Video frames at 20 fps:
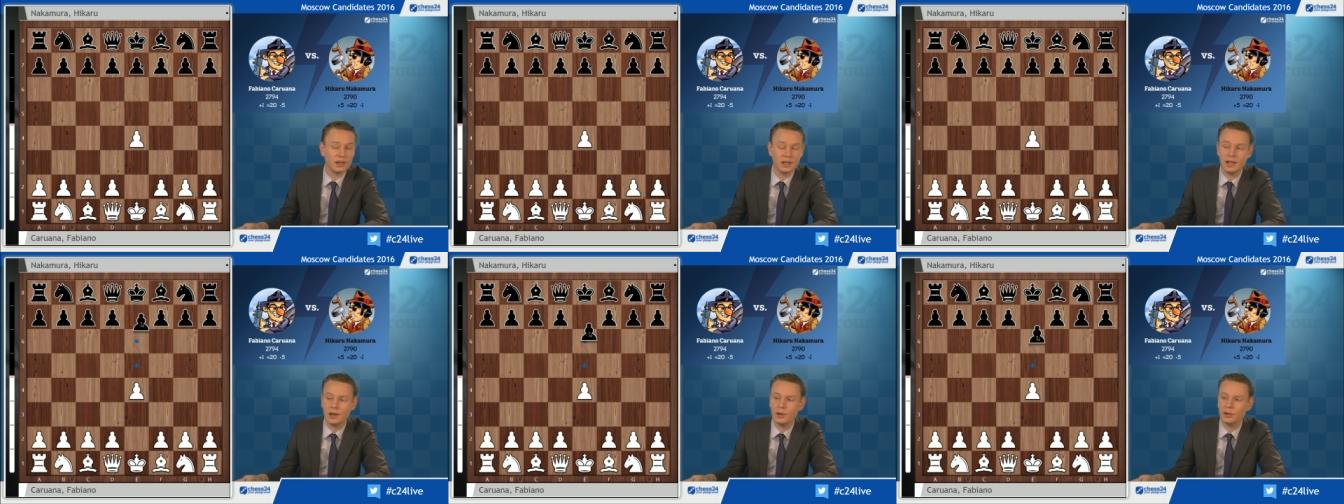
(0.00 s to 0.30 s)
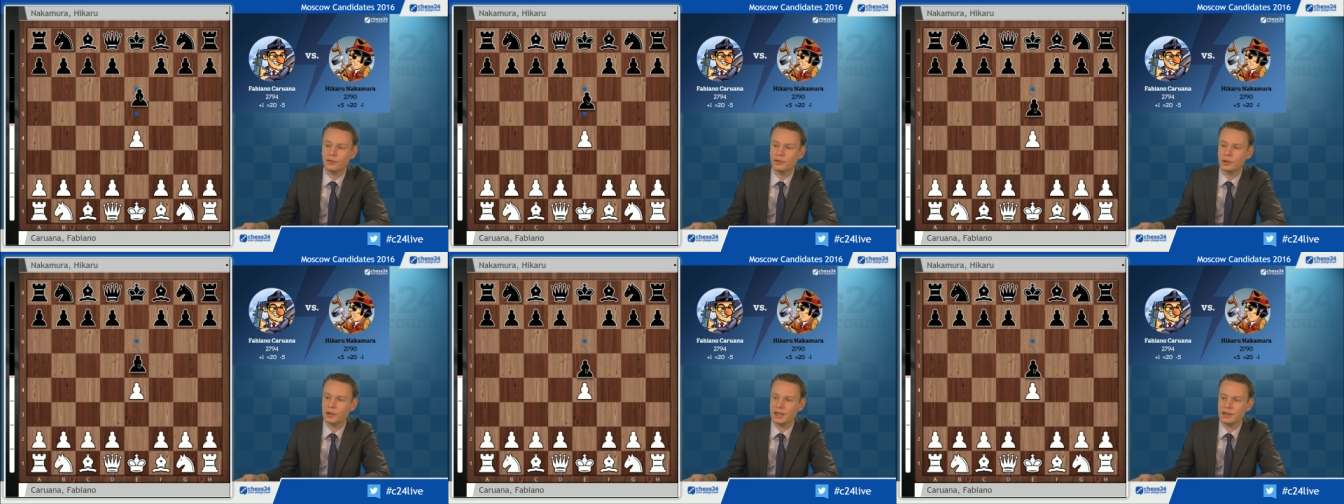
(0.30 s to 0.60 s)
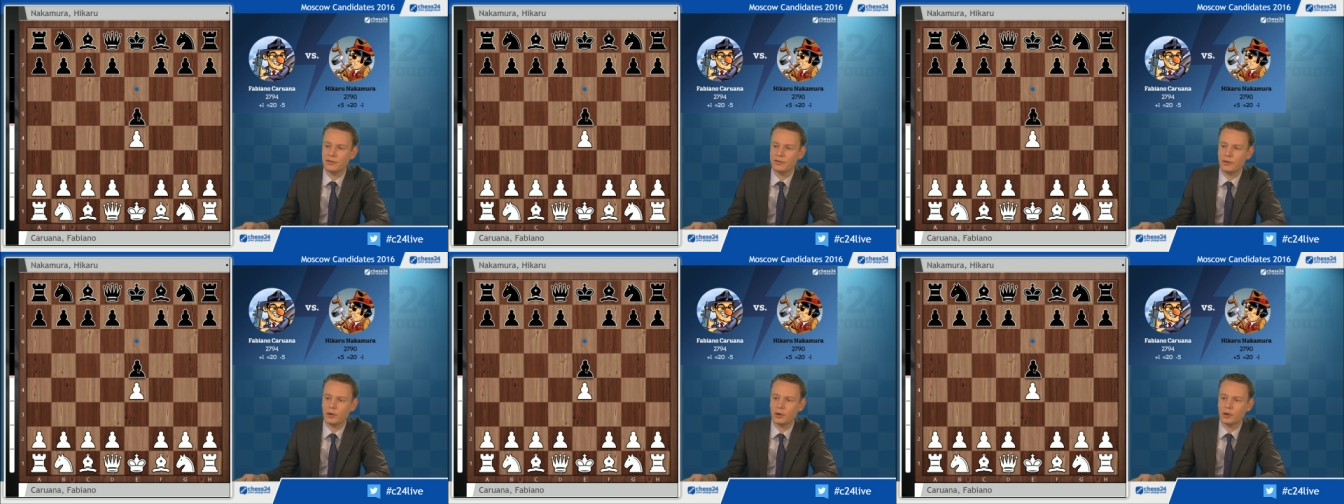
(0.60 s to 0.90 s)
He goes for
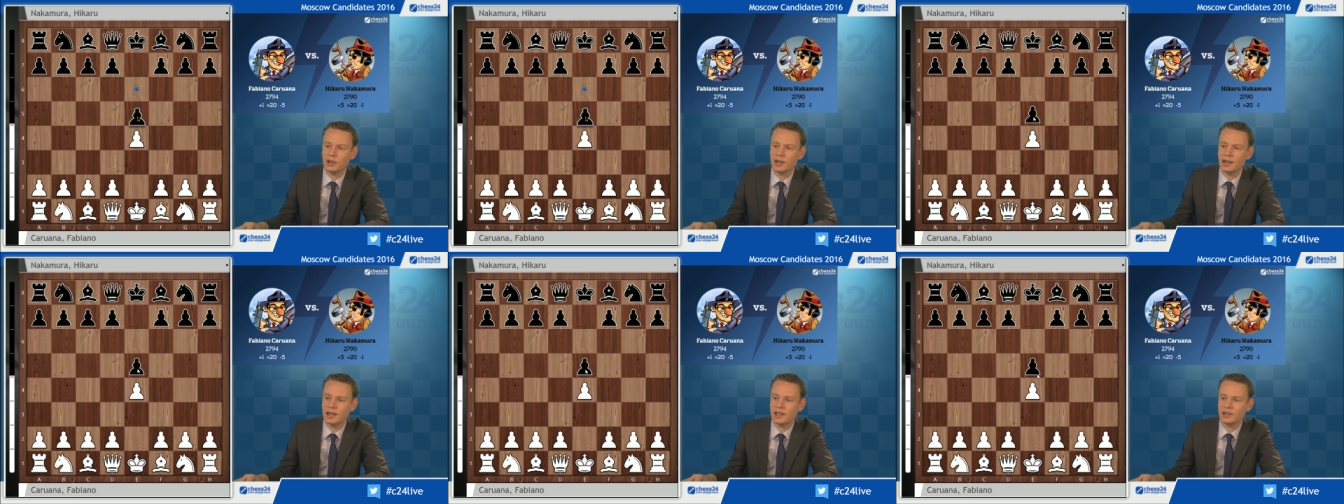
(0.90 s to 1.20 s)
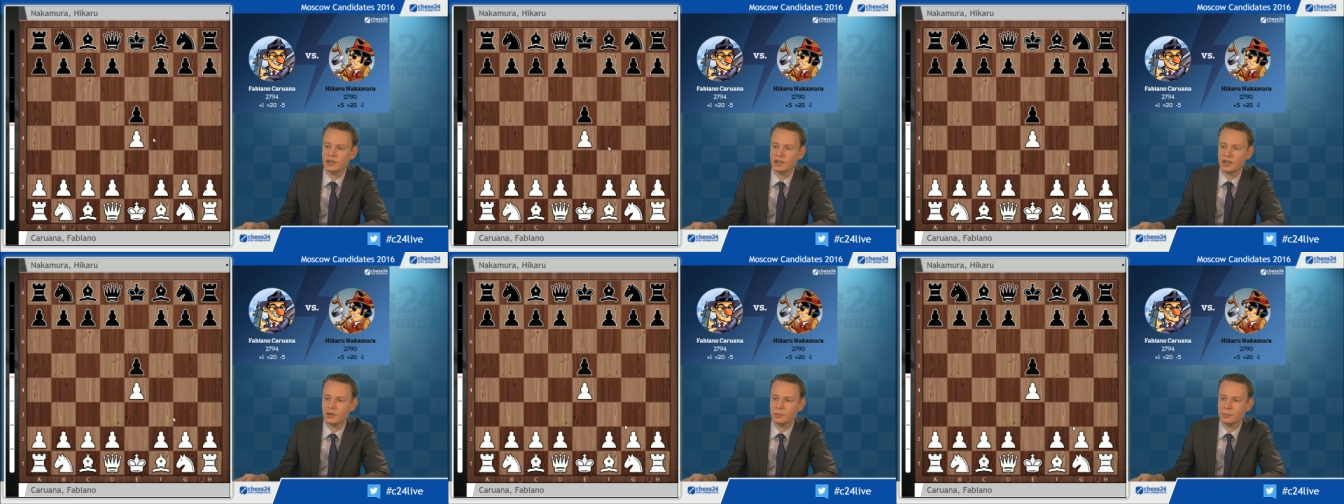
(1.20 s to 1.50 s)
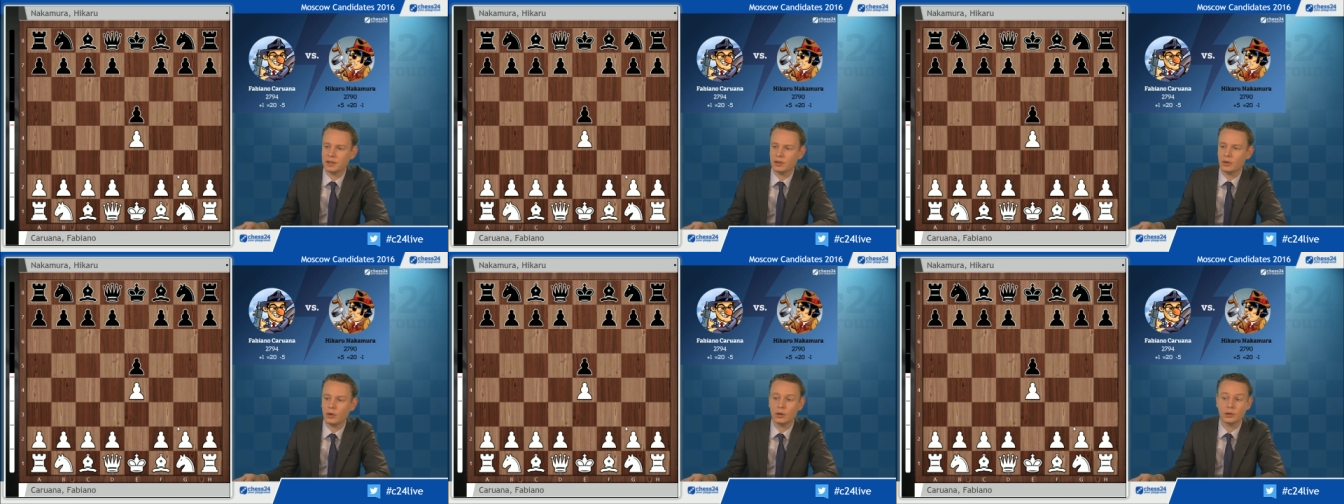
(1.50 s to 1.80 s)
e4, as he has
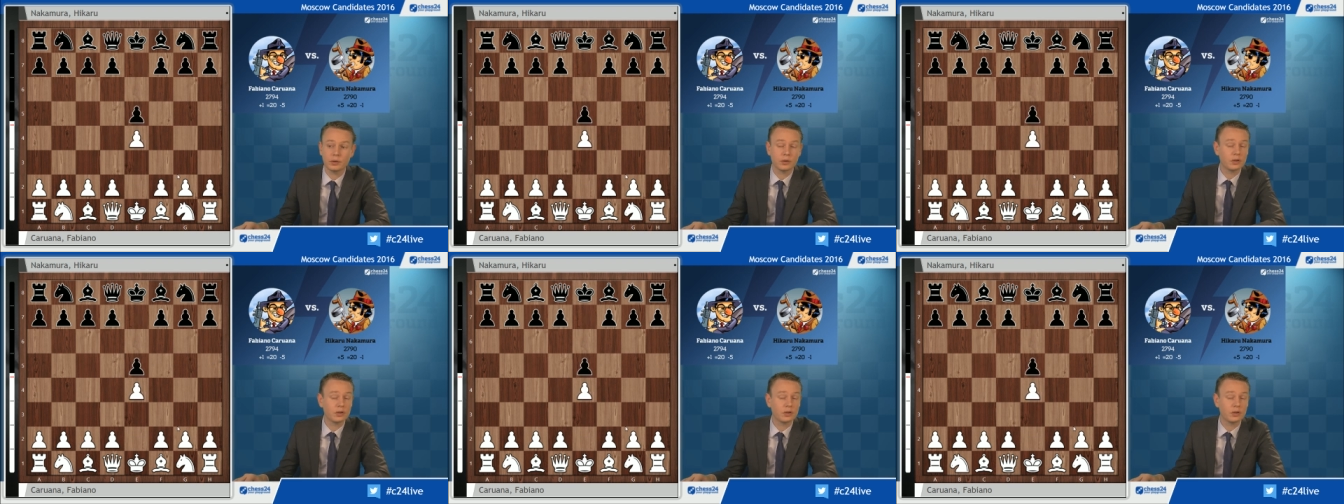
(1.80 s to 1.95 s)
been all